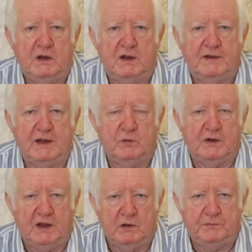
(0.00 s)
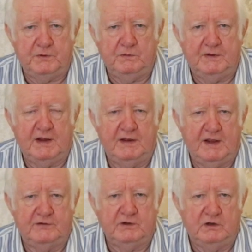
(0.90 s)
and they will help you. They're
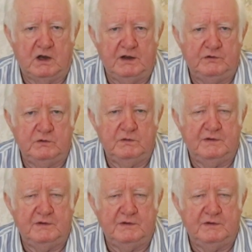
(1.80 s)
there to guide you.